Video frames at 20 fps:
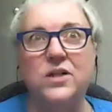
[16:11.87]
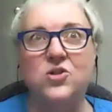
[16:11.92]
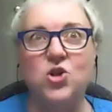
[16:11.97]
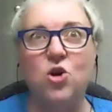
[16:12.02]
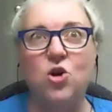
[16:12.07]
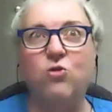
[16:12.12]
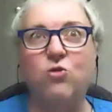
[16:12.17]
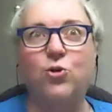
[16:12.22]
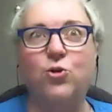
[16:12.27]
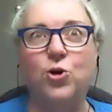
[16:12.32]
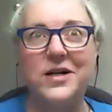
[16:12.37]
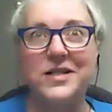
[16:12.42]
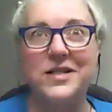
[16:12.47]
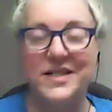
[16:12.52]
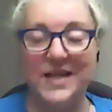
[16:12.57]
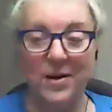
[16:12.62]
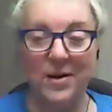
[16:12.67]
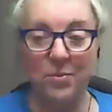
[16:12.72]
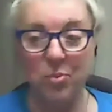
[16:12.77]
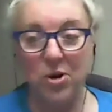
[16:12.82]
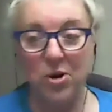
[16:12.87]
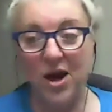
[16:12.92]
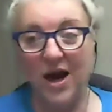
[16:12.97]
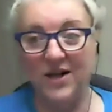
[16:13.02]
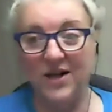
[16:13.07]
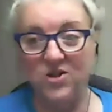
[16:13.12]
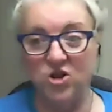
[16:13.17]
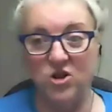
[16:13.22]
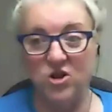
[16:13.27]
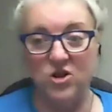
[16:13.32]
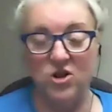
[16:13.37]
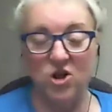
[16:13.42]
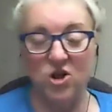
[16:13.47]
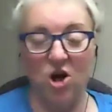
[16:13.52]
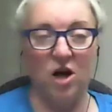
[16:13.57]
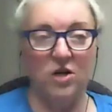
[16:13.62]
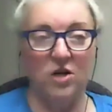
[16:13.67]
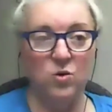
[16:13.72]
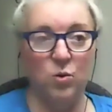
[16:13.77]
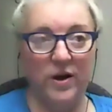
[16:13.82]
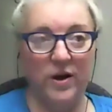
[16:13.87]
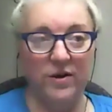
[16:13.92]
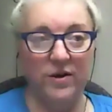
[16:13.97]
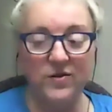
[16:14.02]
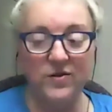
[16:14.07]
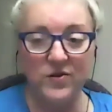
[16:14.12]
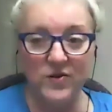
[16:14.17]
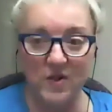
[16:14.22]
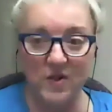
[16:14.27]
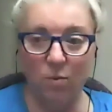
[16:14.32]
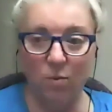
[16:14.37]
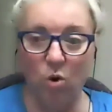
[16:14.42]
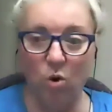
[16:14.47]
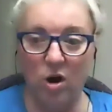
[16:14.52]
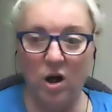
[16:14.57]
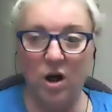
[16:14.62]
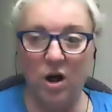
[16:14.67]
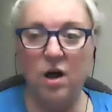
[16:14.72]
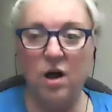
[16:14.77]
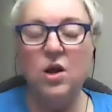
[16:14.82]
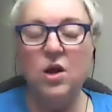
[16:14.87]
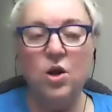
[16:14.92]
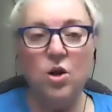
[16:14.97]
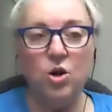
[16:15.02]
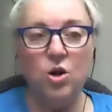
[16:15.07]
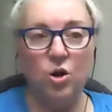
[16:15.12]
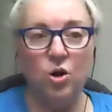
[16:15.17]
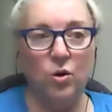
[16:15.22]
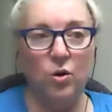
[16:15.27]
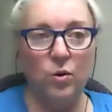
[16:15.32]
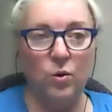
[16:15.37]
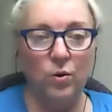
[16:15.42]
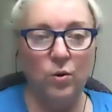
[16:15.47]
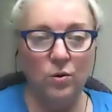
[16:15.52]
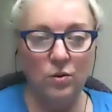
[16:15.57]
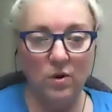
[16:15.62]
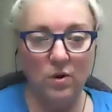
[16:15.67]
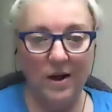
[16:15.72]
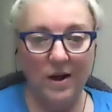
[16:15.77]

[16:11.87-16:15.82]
So, for example, I just talked with someone who,